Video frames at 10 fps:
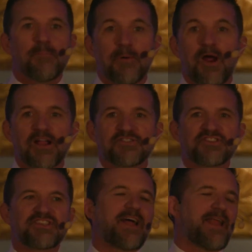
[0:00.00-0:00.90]
But Mark
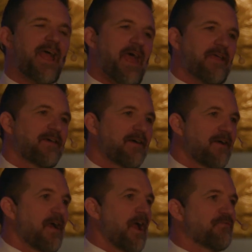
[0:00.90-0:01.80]
just said, hey,
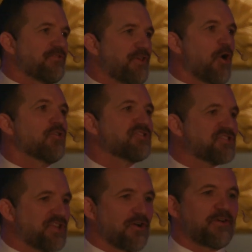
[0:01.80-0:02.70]
if those
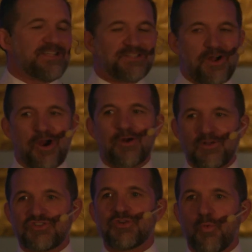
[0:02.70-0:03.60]
series aren't
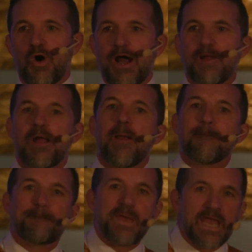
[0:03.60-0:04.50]
what you want,
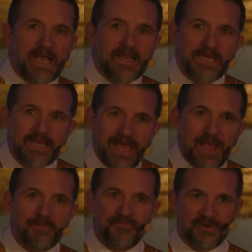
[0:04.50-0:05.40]
pick the
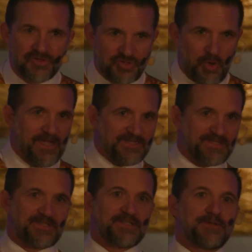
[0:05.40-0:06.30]
game of your
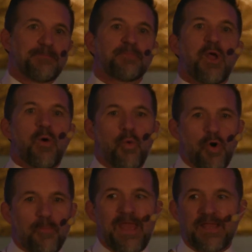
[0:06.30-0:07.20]
choice.
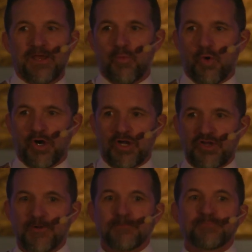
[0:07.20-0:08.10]
We'll make it work.